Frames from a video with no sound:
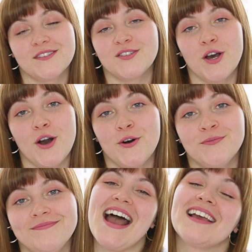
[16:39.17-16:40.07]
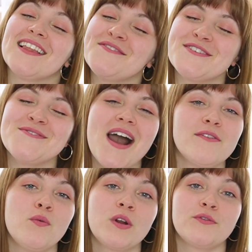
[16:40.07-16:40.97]
So I love you.
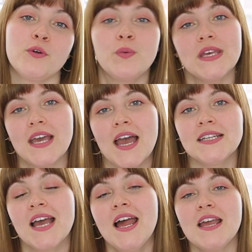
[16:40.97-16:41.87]
Have a wonderful weekend.